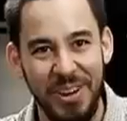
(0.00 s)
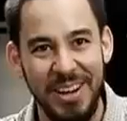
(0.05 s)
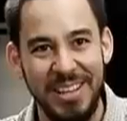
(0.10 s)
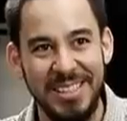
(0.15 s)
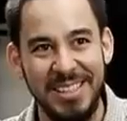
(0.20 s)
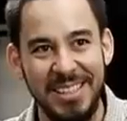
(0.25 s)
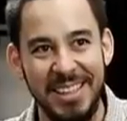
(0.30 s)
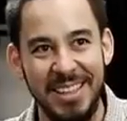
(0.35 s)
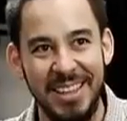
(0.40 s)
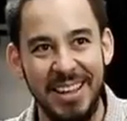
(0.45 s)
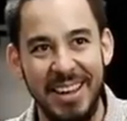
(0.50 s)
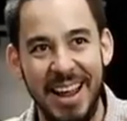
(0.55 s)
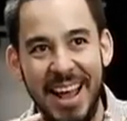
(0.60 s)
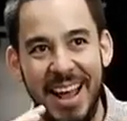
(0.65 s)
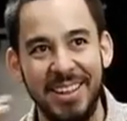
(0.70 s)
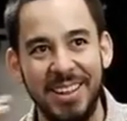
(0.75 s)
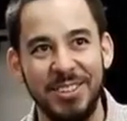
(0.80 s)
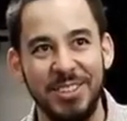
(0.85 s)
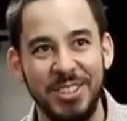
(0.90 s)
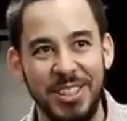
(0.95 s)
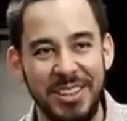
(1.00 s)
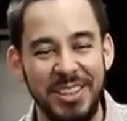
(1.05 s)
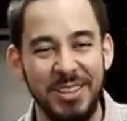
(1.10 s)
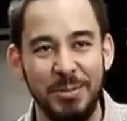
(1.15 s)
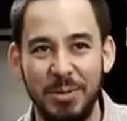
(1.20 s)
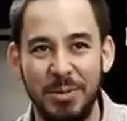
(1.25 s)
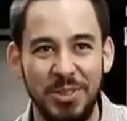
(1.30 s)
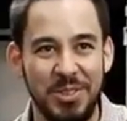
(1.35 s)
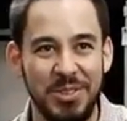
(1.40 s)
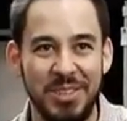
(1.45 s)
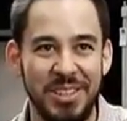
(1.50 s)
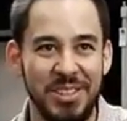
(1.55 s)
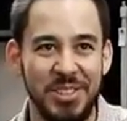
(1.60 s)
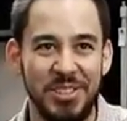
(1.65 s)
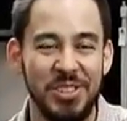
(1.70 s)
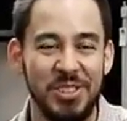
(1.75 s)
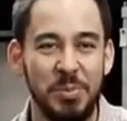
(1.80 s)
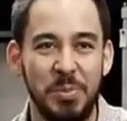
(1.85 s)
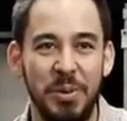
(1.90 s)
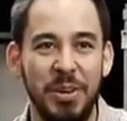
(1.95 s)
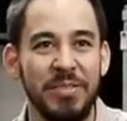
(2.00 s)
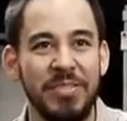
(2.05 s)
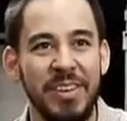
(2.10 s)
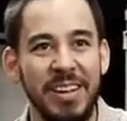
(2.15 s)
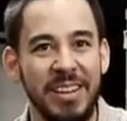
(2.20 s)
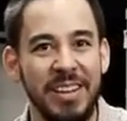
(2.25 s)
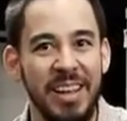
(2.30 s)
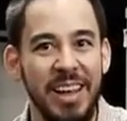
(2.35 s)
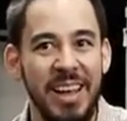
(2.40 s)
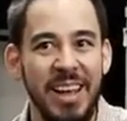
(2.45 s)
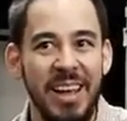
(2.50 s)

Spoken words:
crazy analogy that's just perfect.